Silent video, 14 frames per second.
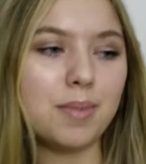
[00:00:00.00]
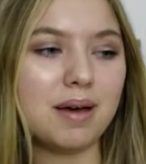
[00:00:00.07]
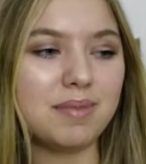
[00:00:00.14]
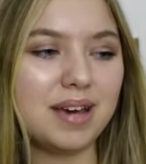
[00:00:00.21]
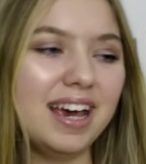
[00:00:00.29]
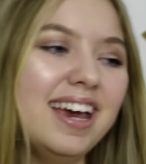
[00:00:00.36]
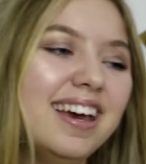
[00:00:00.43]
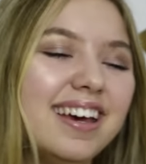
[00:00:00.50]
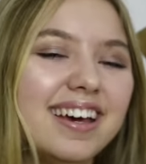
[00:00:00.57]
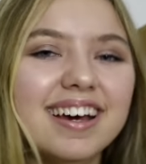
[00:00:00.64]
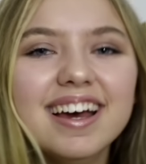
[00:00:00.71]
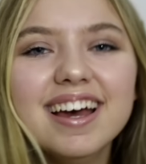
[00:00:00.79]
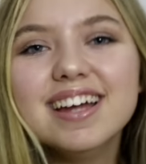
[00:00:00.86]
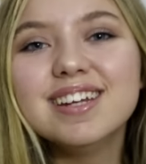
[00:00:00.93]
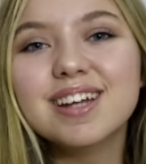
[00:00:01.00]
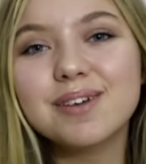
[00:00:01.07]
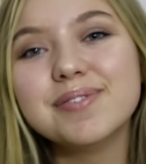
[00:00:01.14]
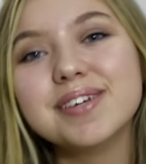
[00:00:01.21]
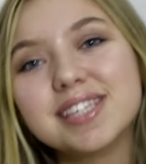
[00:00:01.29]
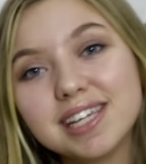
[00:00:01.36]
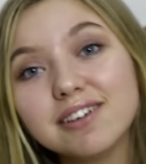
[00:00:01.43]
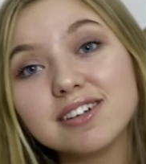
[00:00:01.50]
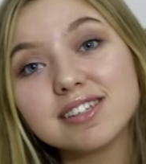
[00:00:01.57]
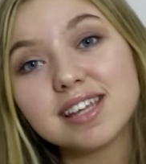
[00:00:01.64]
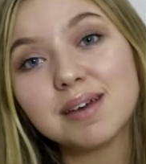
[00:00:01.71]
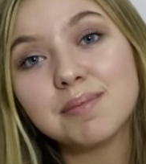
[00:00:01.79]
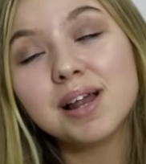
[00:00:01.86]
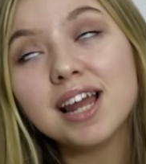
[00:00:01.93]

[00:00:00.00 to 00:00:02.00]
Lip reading: Amy. No, but seriously,